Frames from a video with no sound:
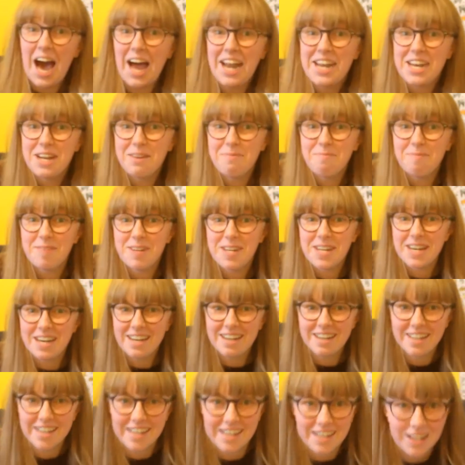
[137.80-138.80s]
At number
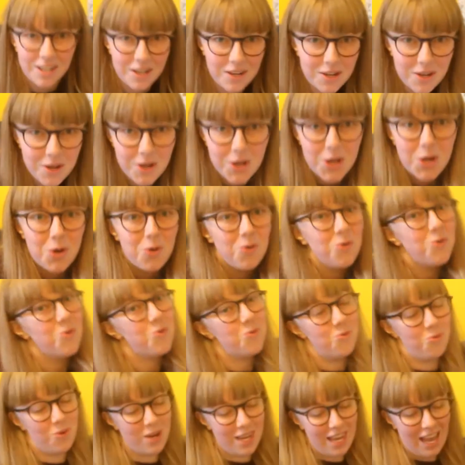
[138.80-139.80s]
9,
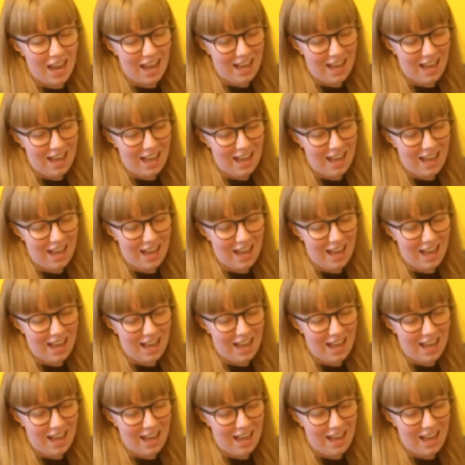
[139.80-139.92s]
we